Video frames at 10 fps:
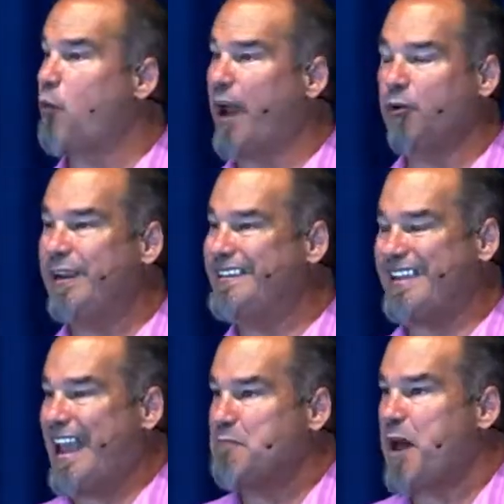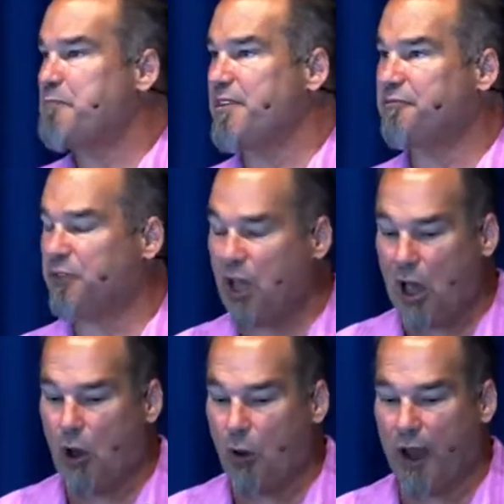Why do we dam up the flow